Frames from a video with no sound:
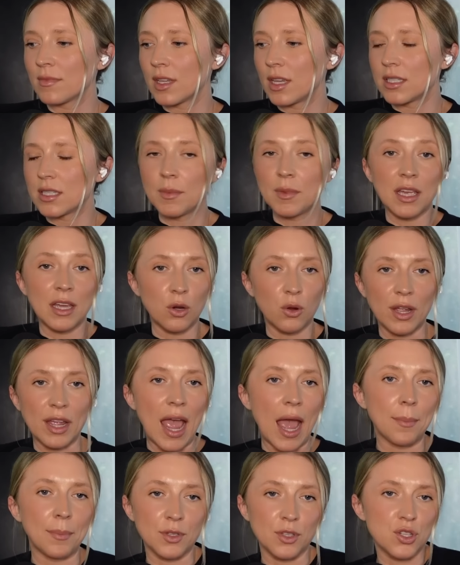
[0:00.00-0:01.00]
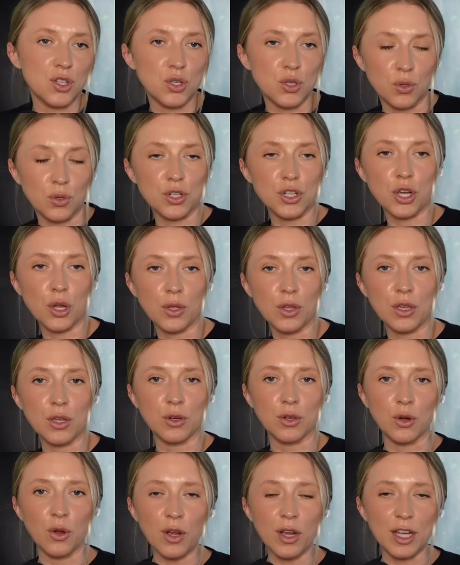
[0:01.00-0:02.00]
something annoying happens, sure, show that you're
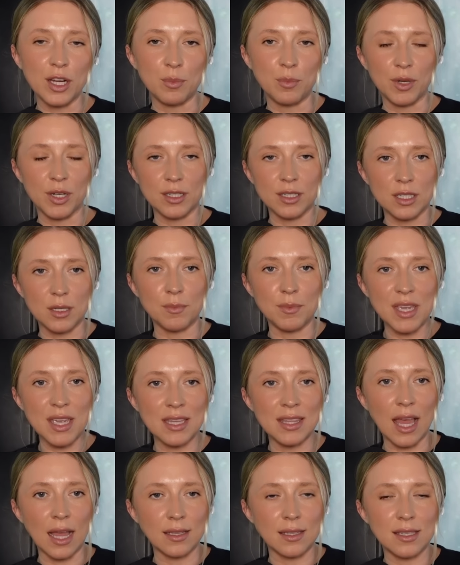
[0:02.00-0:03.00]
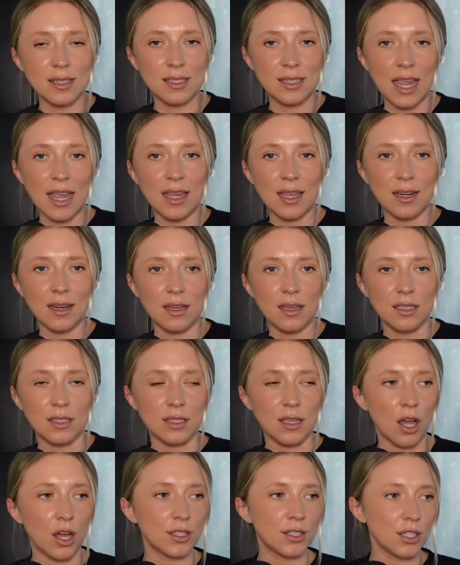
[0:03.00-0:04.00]
annoyed. But to be in that state is
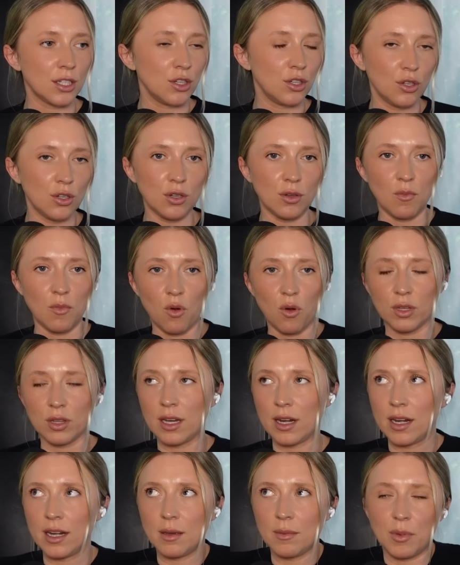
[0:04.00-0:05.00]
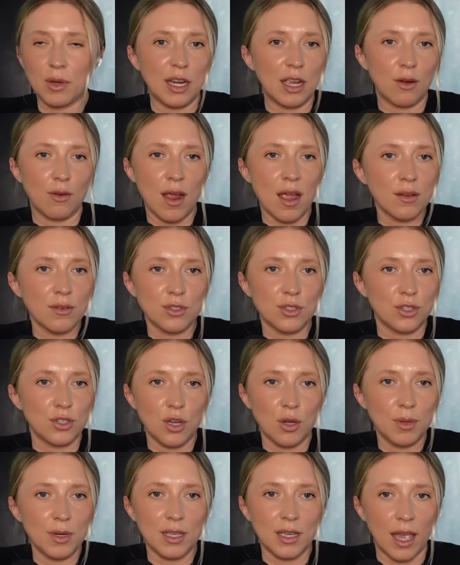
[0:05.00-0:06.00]
hurting you more than anybody around you.
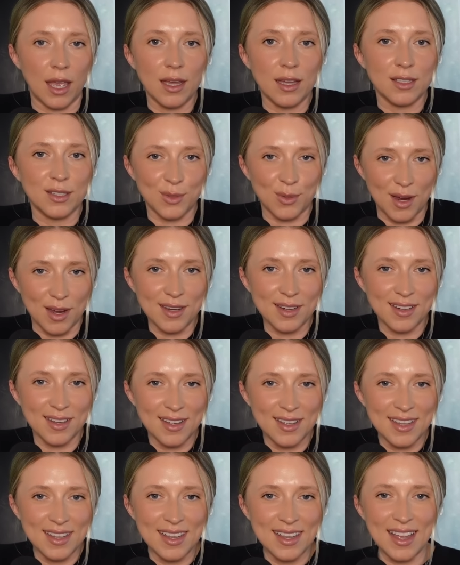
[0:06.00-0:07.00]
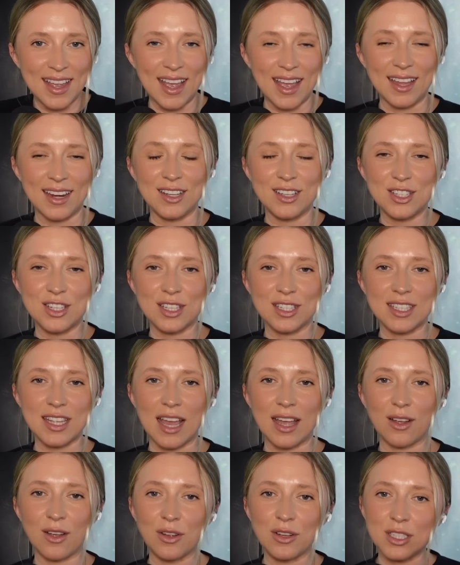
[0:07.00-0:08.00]
Nobody cares, right? And it's just
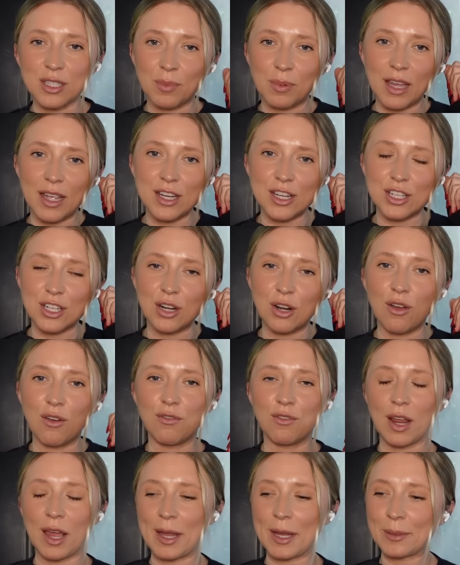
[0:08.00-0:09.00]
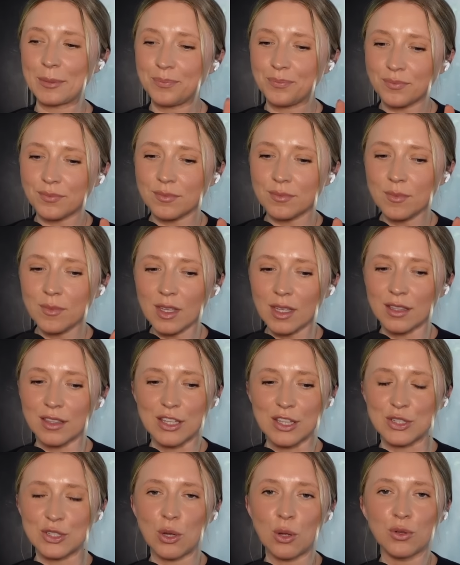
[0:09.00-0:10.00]
that contemplation of like,
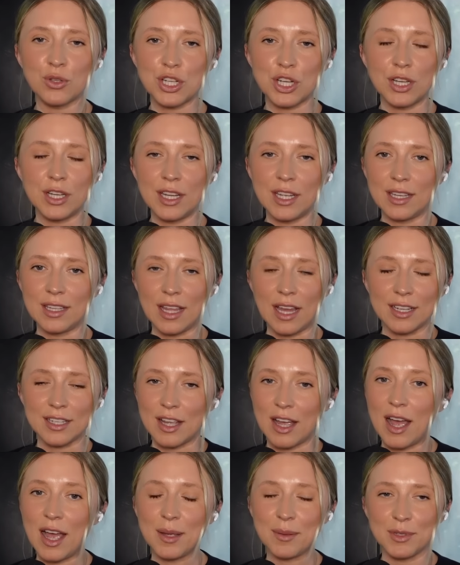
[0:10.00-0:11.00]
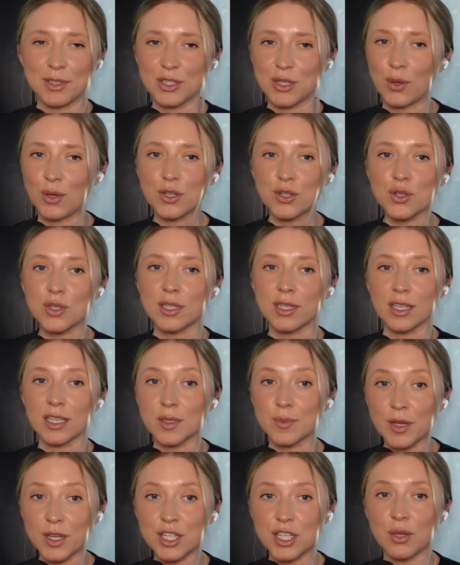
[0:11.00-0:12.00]
the soul journey in that time. It's so interesting,
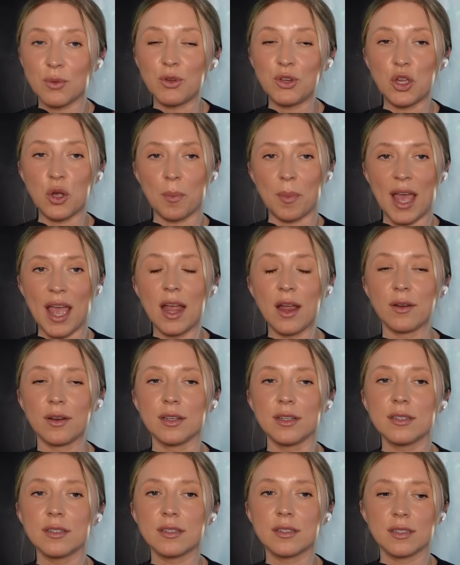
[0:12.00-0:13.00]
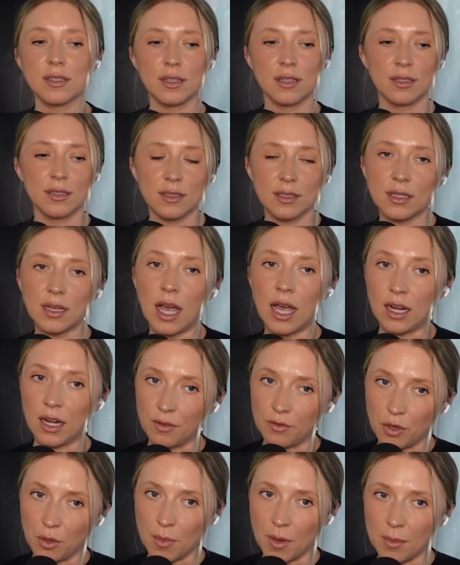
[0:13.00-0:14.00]
especially when your parent, I
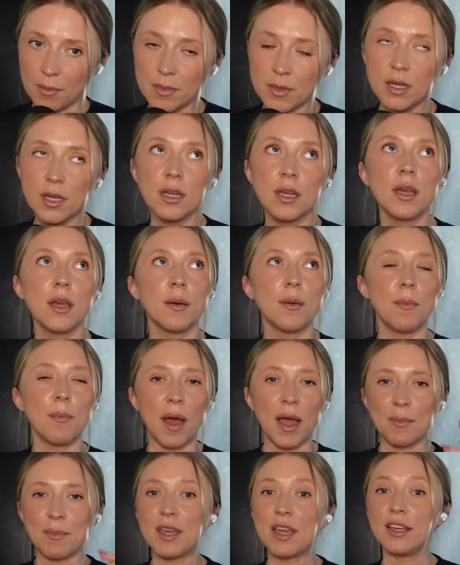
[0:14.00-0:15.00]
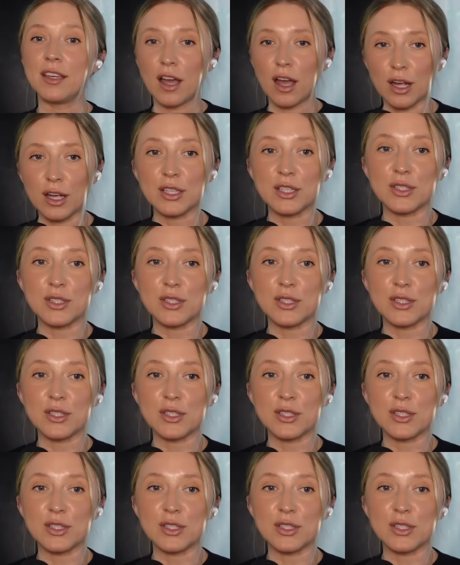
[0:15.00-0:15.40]
love you, mum, might be a younger